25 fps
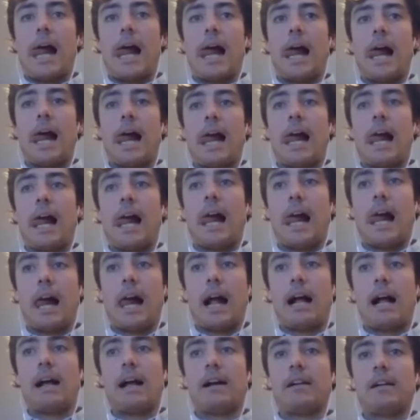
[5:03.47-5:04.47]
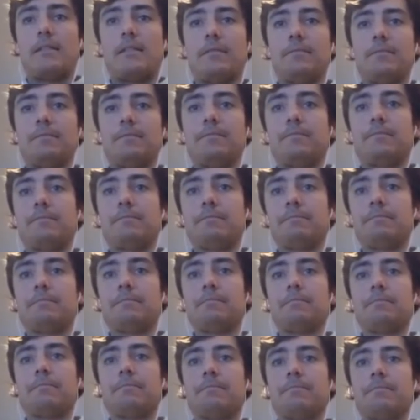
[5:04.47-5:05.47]

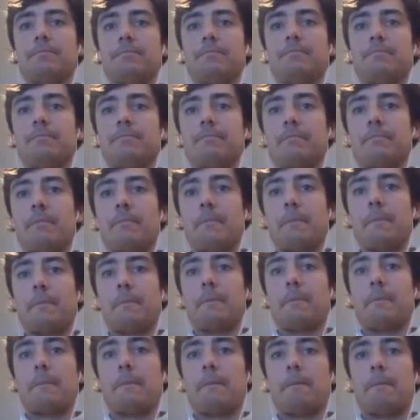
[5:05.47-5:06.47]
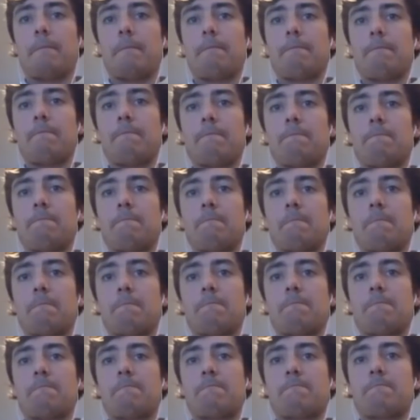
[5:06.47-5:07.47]

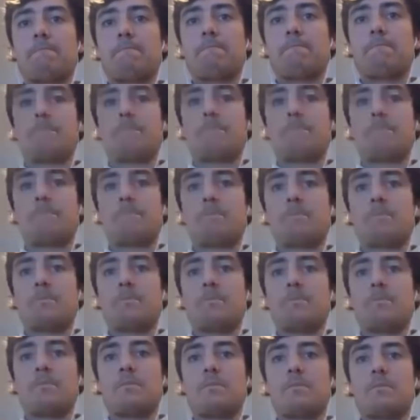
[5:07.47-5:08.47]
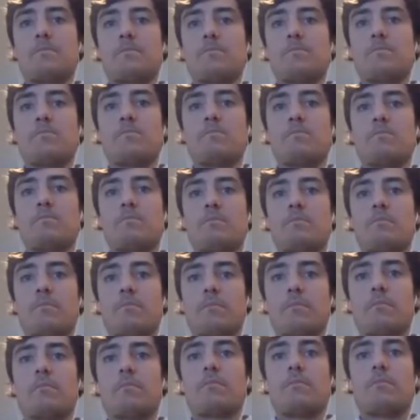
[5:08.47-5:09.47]

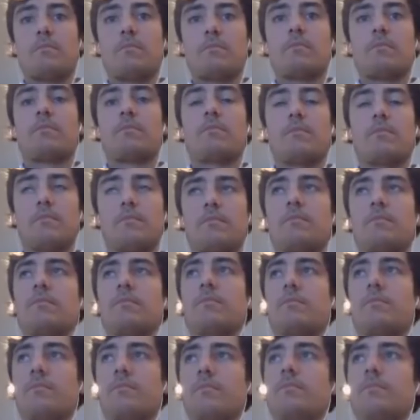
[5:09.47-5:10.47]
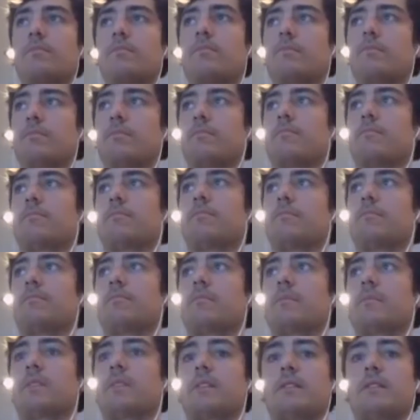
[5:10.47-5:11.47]
This person isn't speaking.